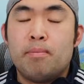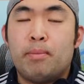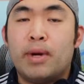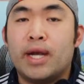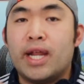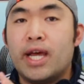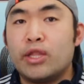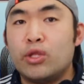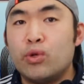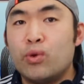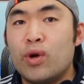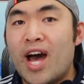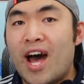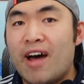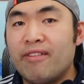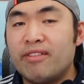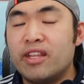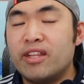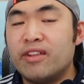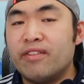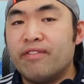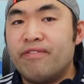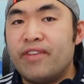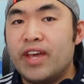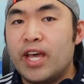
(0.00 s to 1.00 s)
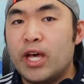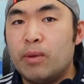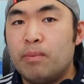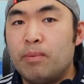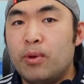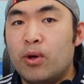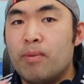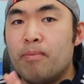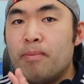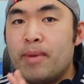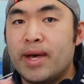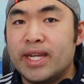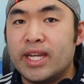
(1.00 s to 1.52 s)
But I do have this
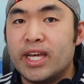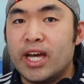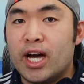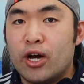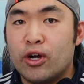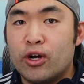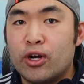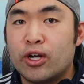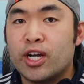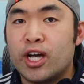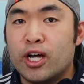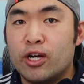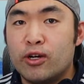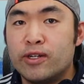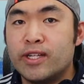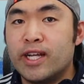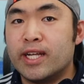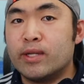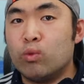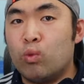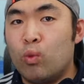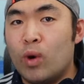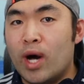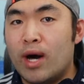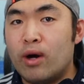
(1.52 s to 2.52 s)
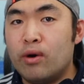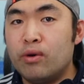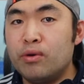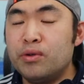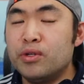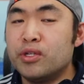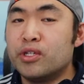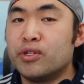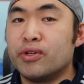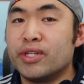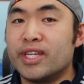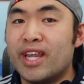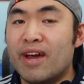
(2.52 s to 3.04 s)
available in many other colors as well.
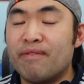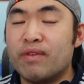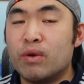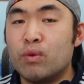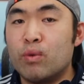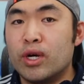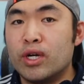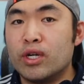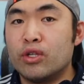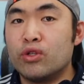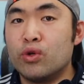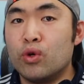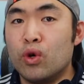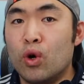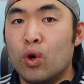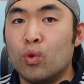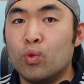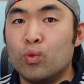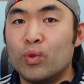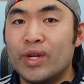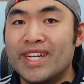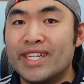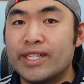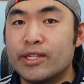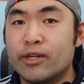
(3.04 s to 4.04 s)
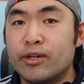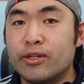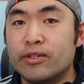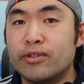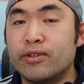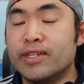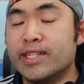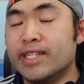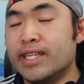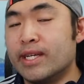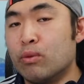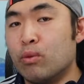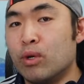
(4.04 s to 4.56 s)
So you definitely want to do your own research
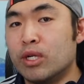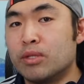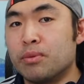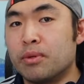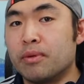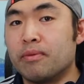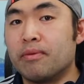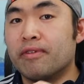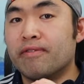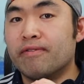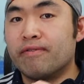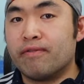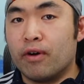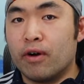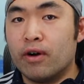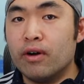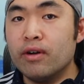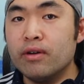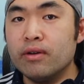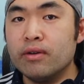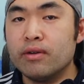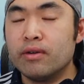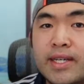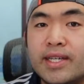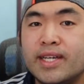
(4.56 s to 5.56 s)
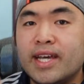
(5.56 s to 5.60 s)
to see which one you prefer.